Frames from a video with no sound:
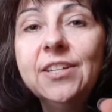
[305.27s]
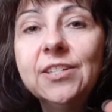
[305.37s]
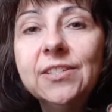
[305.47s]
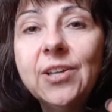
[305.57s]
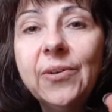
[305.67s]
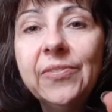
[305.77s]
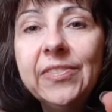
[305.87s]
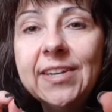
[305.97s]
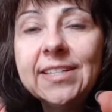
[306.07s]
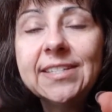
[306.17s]
So
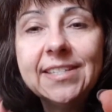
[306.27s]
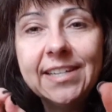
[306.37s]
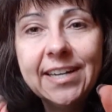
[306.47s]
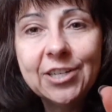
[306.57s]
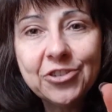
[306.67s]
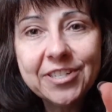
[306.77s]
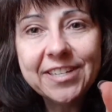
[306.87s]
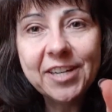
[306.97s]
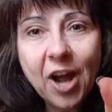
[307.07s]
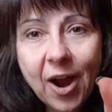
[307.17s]
this is an
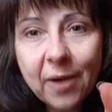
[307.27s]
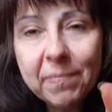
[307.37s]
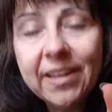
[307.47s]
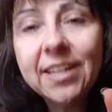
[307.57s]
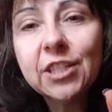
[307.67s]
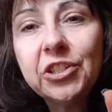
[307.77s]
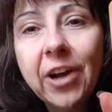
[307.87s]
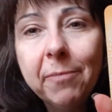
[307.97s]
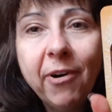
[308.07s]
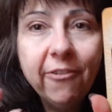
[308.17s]
interesting card because it's
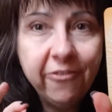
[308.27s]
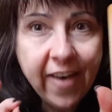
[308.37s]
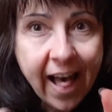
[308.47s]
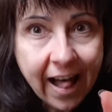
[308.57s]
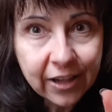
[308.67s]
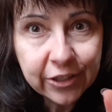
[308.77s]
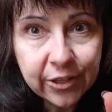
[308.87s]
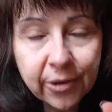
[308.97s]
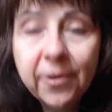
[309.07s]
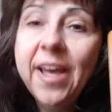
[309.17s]
talking about
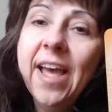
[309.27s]
value.